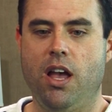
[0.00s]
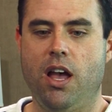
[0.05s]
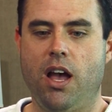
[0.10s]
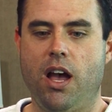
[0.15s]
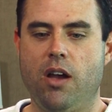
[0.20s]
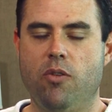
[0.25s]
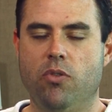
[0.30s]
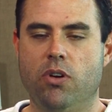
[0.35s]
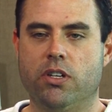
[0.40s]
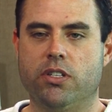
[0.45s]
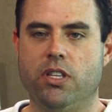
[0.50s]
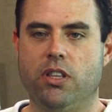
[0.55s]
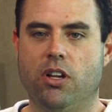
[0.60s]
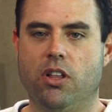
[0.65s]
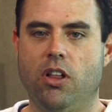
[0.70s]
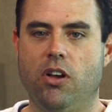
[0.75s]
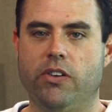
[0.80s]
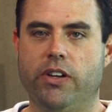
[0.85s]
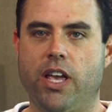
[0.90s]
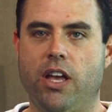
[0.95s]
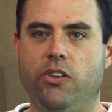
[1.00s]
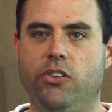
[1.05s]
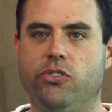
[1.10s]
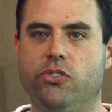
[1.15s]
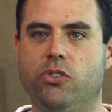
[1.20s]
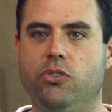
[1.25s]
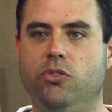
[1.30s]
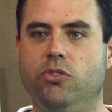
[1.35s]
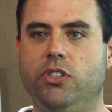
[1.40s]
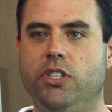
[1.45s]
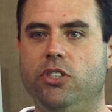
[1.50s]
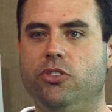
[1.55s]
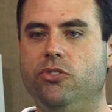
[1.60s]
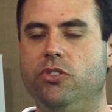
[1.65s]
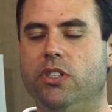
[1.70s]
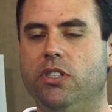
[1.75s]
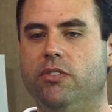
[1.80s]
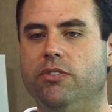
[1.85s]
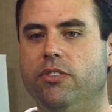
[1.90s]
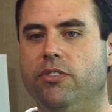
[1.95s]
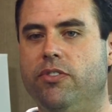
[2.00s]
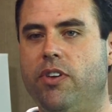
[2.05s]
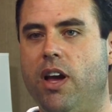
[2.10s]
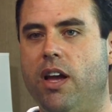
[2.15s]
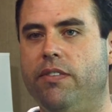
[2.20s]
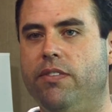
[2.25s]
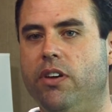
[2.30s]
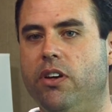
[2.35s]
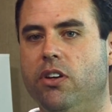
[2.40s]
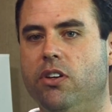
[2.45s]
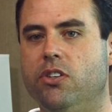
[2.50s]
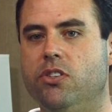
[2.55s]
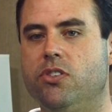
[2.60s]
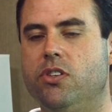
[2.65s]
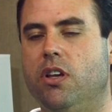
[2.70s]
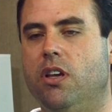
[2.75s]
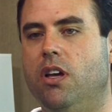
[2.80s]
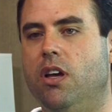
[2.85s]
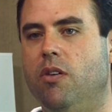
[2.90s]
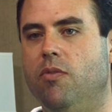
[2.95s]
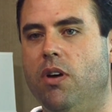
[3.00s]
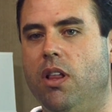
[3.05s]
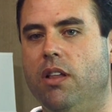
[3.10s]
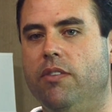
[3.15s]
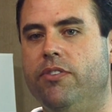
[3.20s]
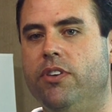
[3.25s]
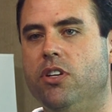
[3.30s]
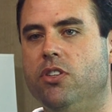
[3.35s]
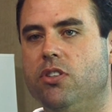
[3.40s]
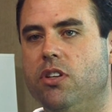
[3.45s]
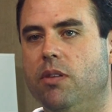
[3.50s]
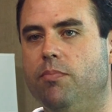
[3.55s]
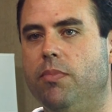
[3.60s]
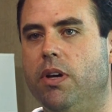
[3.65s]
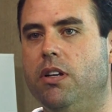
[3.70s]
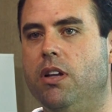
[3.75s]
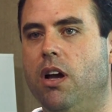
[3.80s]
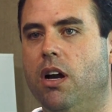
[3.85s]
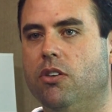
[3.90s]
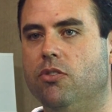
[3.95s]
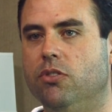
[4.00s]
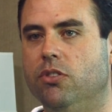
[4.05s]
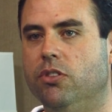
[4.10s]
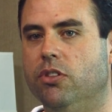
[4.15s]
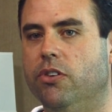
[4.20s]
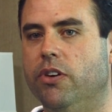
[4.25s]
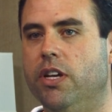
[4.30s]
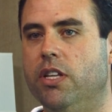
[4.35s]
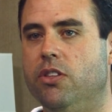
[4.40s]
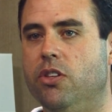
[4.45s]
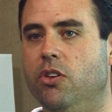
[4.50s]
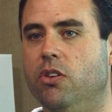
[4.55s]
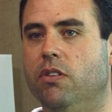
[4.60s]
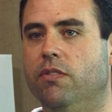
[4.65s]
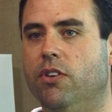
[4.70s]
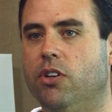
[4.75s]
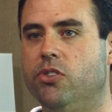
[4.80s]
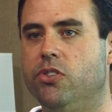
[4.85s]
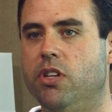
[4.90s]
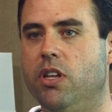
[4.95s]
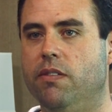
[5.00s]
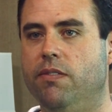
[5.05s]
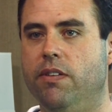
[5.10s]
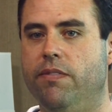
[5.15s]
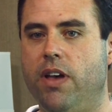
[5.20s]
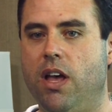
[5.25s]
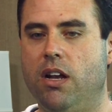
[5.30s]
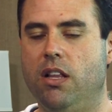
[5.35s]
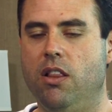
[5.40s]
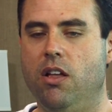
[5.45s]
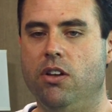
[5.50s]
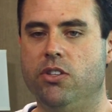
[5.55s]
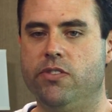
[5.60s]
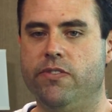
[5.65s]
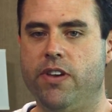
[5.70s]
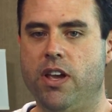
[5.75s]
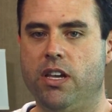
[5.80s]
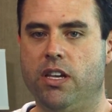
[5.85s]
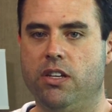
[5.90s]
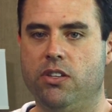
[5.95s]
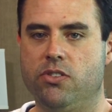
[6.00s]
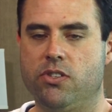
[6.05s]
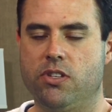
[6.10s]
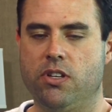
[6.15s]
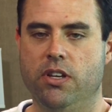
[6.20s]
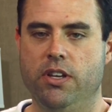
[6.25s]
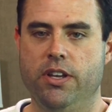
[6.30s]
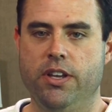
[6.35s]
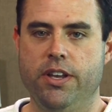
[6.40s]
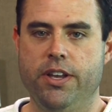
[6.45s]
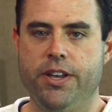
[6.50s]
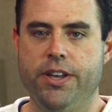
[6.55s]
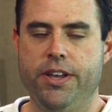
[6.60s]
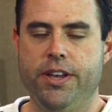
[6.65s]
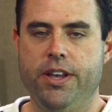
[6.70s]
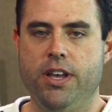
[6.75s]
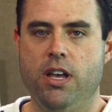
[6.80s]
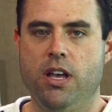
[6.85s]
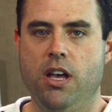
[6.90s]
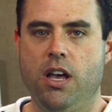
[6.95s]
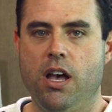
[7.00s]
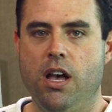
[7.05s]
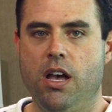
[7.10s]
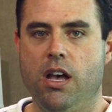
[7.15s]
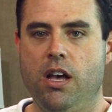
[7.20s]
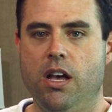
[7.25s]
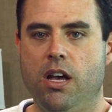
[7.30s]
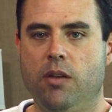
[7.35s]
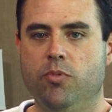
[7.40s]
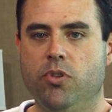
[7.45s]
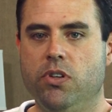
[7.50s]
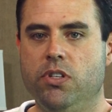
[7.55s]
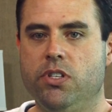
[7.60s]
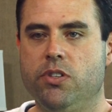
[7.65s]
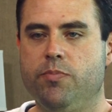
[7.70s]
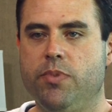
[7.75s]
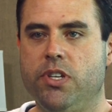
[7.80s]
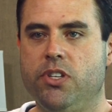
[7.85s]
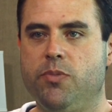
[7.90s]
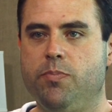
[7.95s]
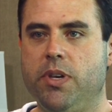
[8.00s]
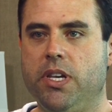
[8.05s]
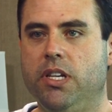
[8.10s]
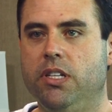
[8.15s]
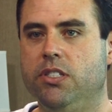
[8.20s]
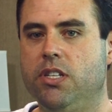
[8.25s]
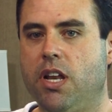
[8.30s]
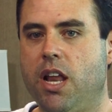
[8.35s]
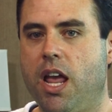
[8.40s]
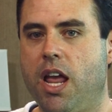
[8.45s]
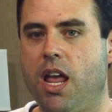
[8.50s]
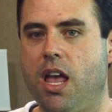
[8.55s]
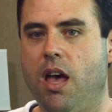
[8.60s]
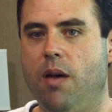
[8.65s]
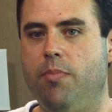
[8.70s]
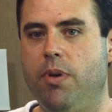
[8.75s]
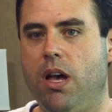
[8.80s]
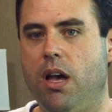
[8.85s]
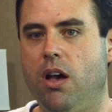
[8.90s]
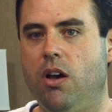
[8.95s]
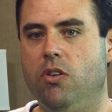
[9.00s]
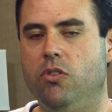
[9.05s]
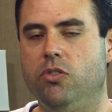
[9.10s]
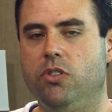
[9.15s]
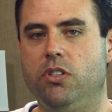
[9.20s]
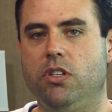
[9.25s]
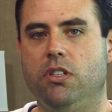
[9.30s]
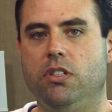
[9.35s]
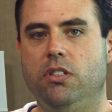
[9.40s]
I worked in the Clark County School District for 5 years while I finished up my doctoral degree at the University of Nevada, Las Vegas. I'm going to be speaking today about